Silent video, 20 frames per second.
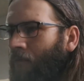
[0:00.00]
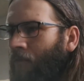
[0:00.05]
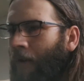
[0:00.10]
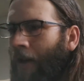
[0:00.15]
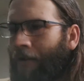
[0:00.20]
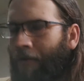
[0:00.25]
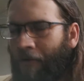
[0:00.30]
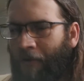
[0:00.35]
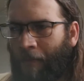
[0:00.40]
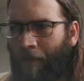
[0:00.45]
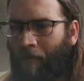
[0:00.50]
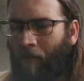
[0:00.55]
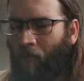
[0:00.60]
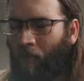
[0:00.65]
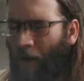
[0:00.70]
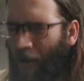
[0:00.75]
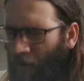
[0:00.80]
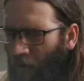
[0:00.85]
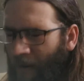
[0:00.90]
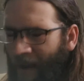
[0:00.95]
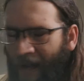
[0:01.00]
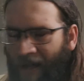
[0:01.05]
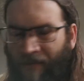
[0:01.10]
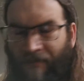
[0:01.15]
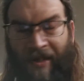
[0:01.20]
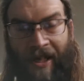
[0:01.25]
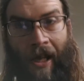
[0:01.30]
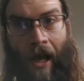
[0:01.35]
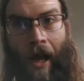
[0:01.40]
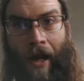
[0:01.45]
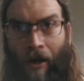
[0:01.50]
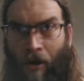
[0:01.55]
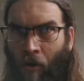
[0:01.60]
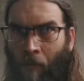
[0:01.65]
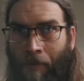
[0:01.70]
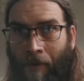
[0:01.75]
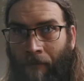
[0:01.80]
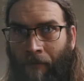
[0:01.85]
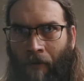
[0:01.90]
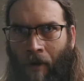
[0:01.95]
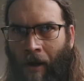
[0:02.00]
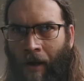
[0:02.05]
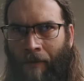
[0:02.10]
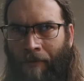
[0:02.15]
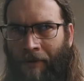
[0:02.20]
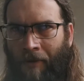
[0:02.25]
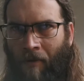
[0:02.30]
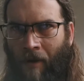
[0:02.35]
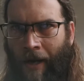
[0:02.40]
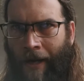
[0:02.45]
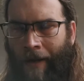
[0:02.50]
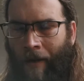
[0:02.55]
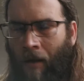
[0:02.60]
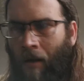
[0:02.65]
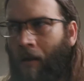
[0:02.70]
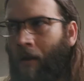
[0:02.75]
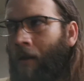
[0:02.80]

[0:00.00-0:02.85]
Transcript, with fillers: Retros- retroactively, I hope your Friday was great.